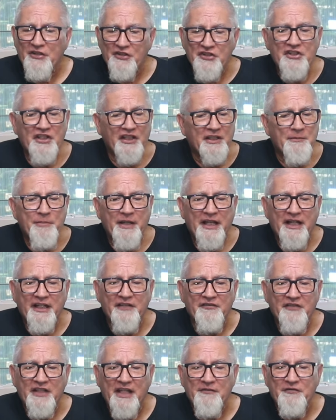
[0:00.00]
This is a
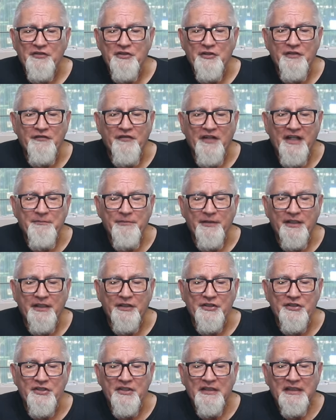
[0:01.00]
competitive game for two to five
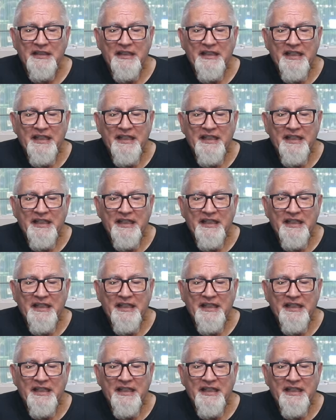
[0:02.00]
players,